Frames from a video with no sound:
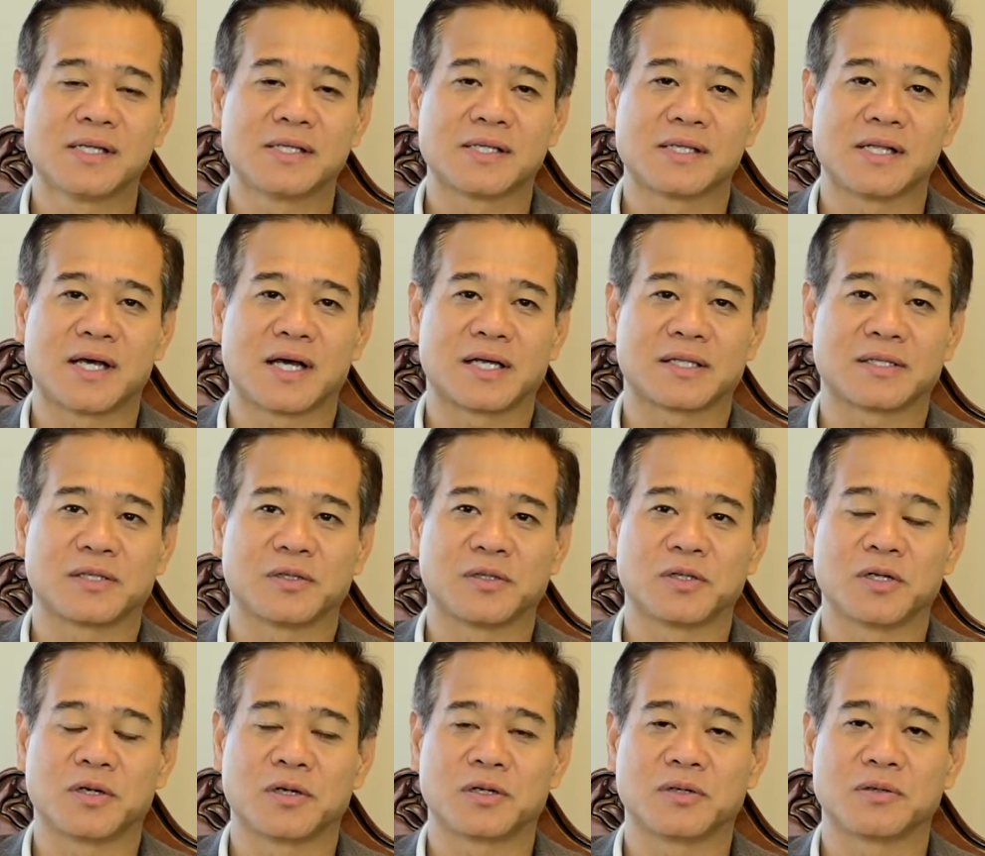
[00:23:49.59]
that
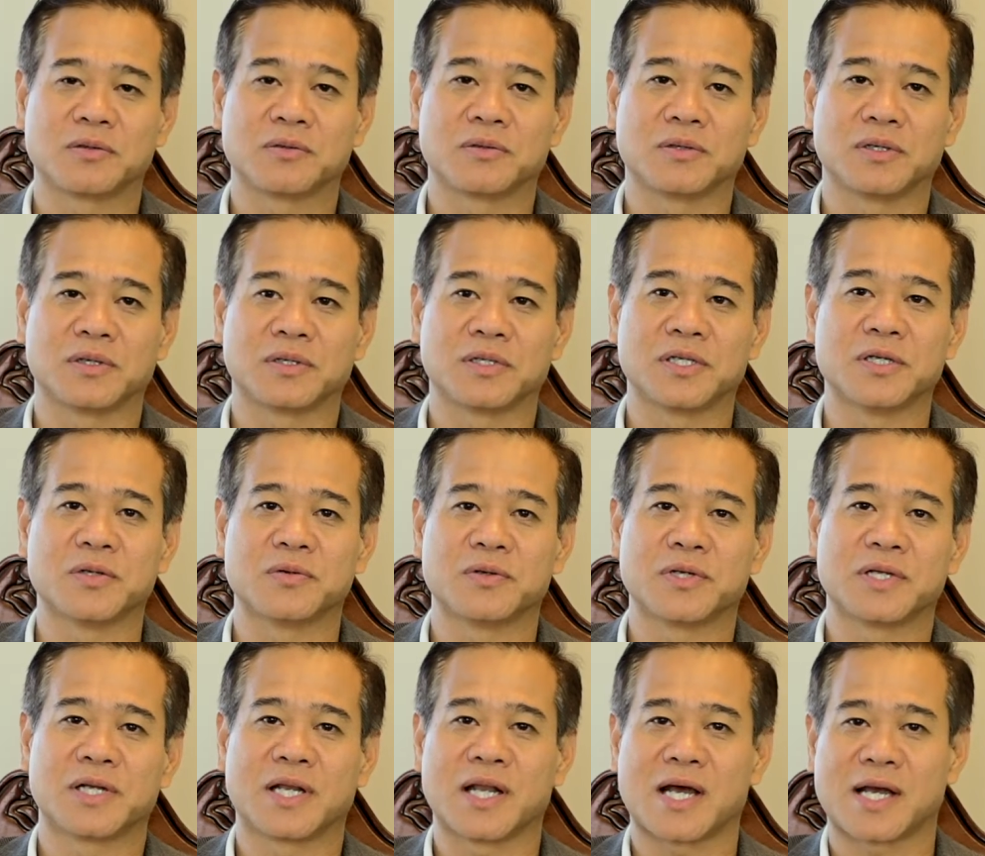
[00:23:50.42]

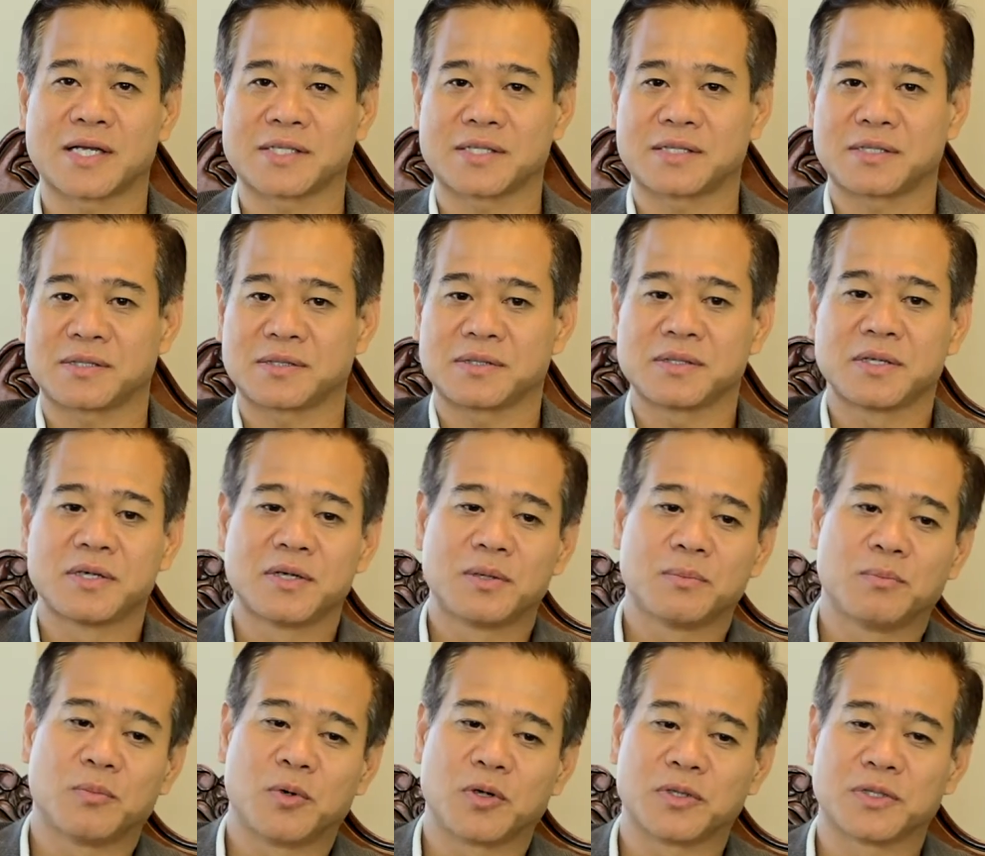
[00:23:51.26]
during last
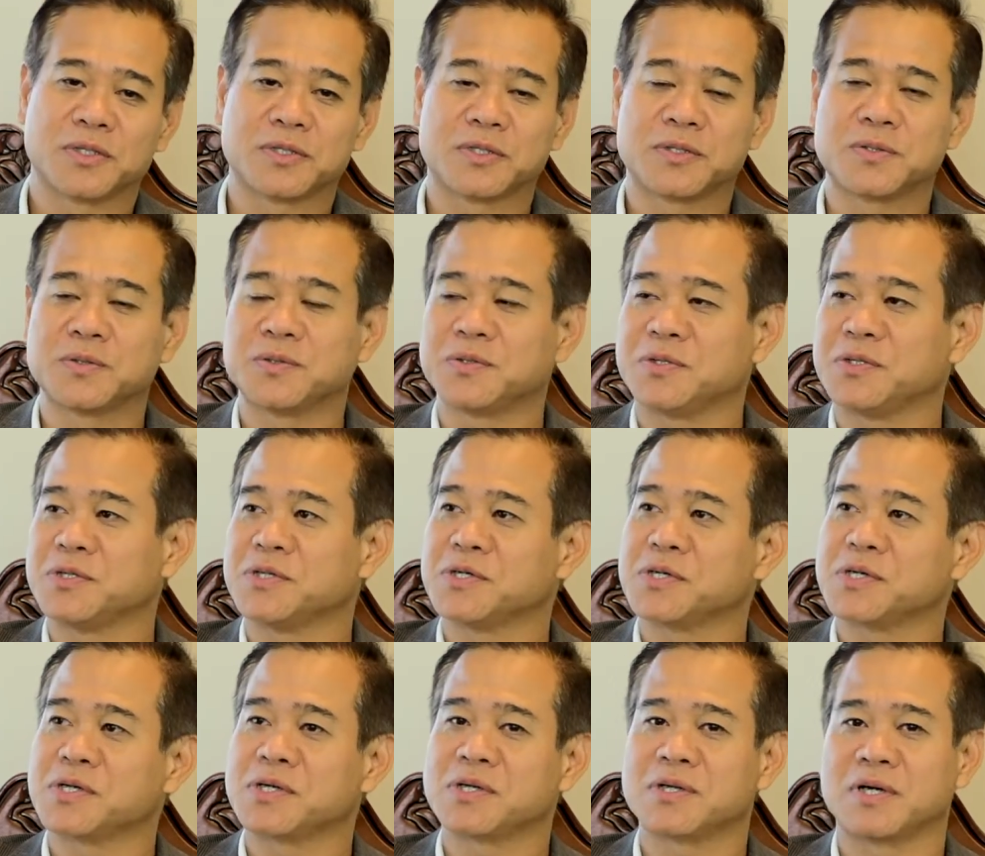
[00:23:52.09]
more than 2
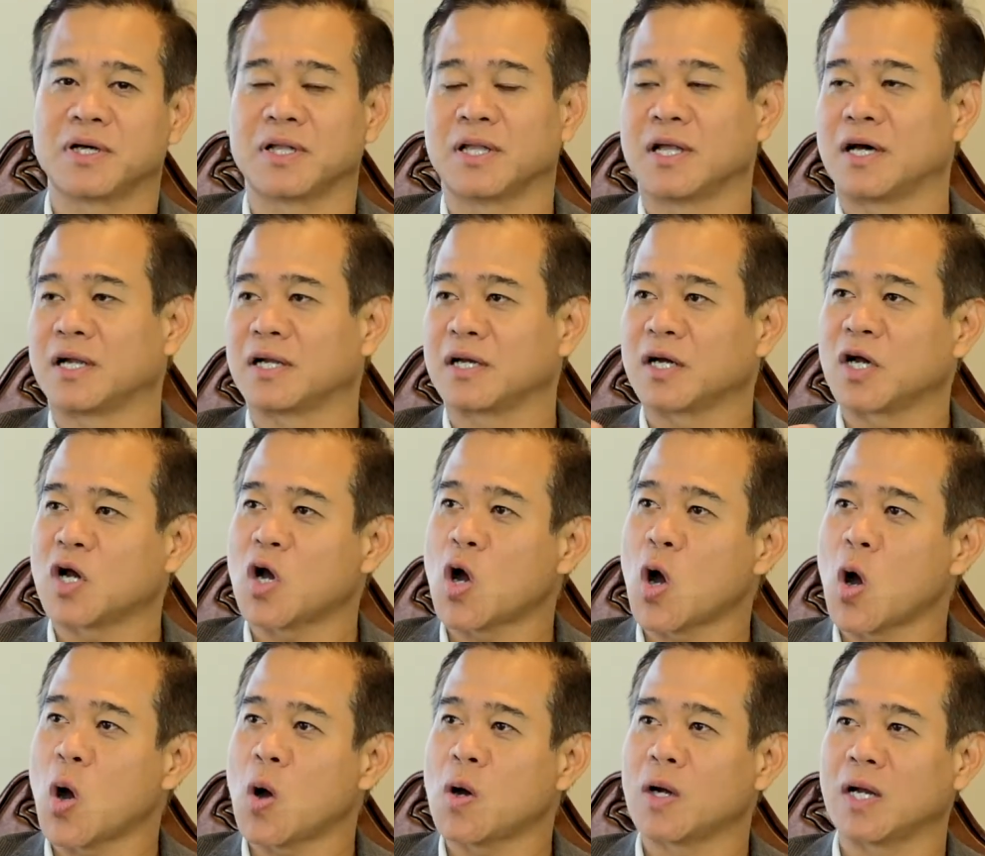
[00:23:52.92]
years, a lot of
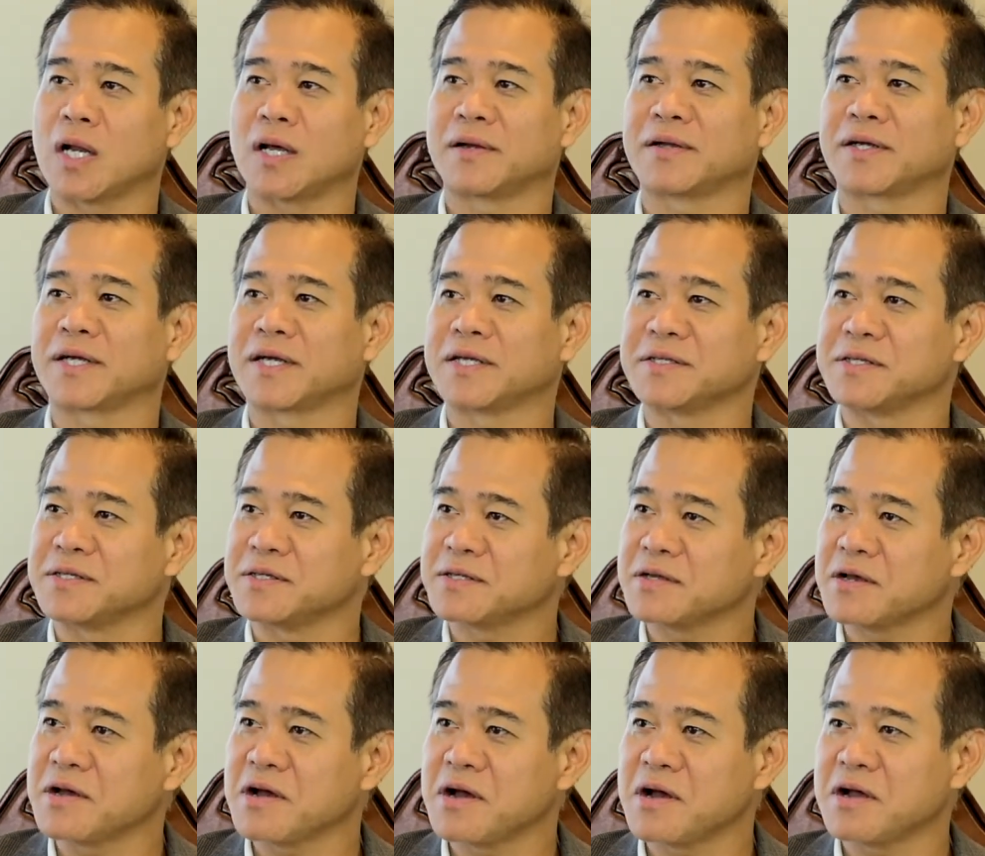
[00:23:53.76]
call, a lot of
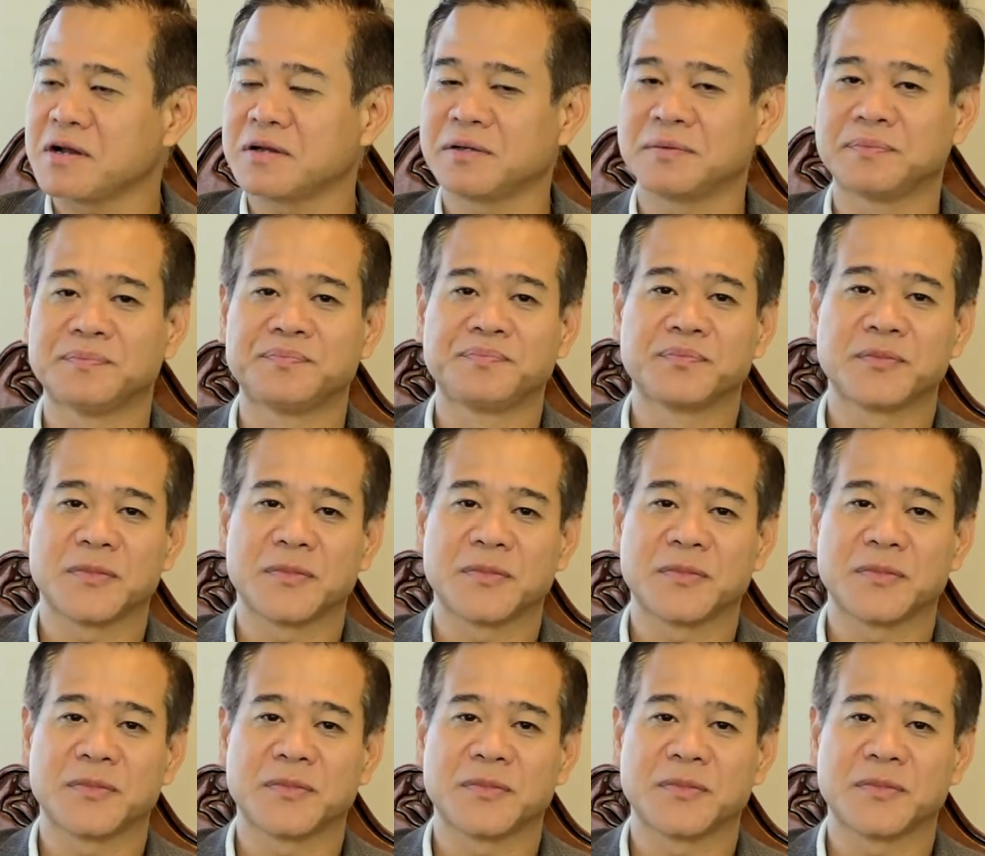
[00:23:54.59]
concern,